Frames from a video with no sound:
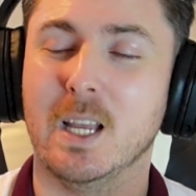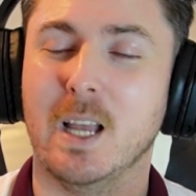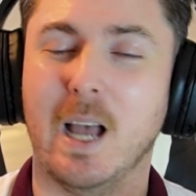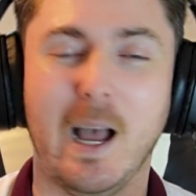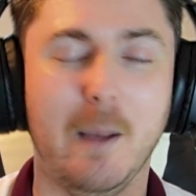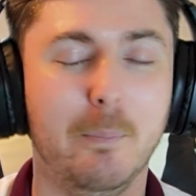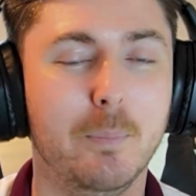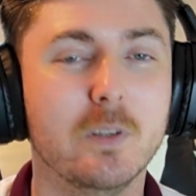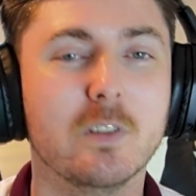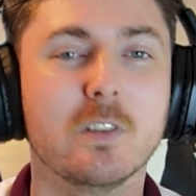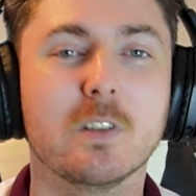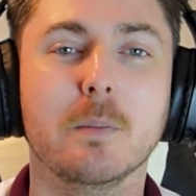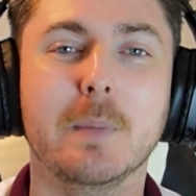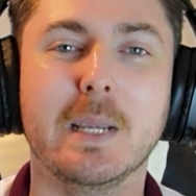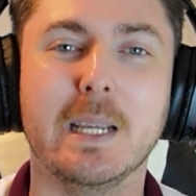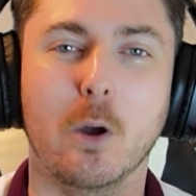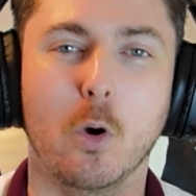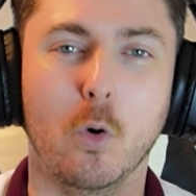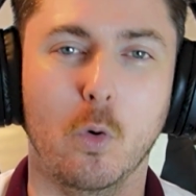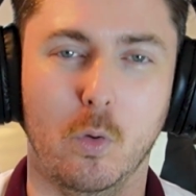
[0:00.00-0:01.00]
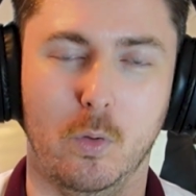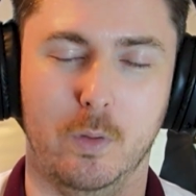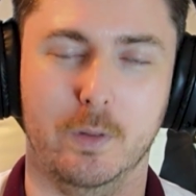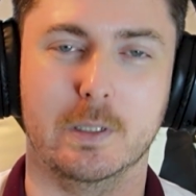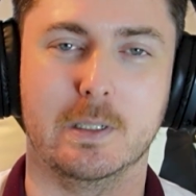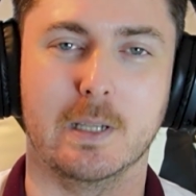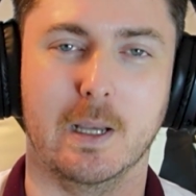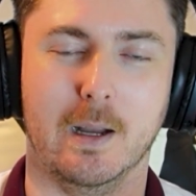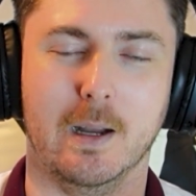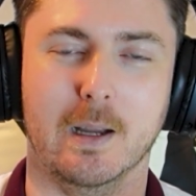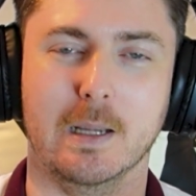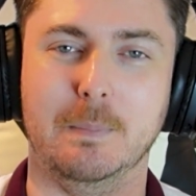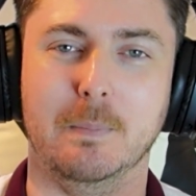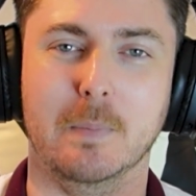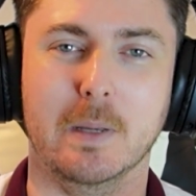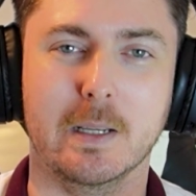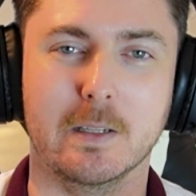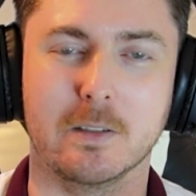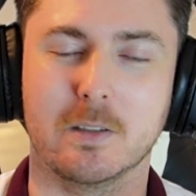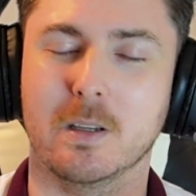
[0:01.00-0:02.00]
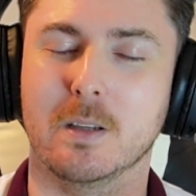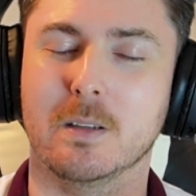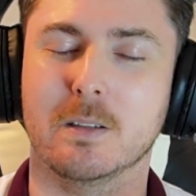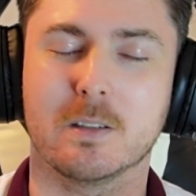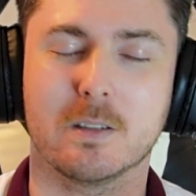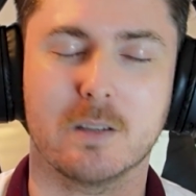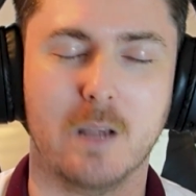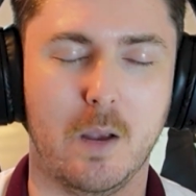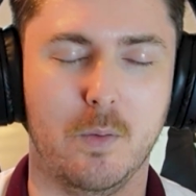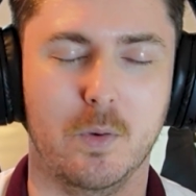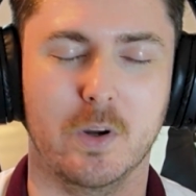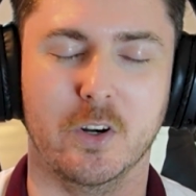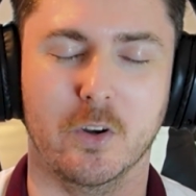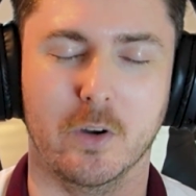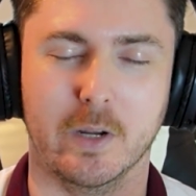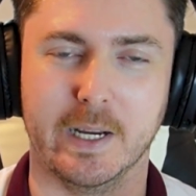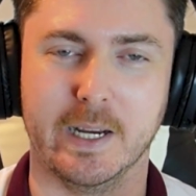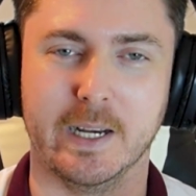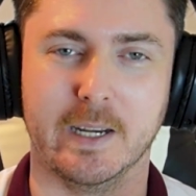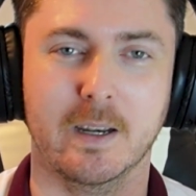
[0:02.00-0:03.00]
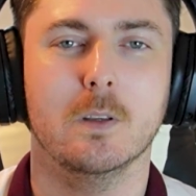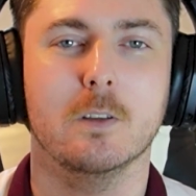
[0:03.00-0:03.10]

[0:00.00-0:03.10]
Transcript: Happens to me all the time. It's so annoying.